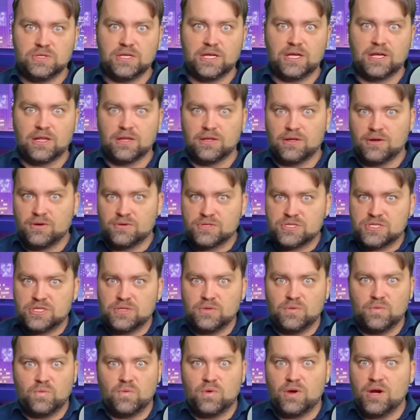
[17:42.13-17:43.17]
the close
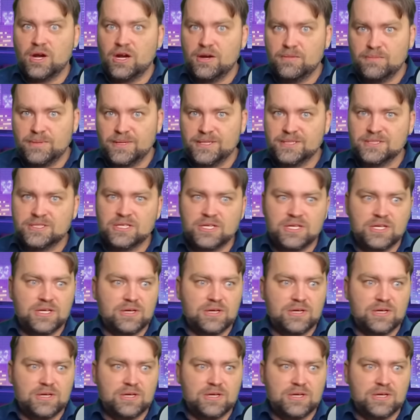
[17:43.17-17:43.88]
environment,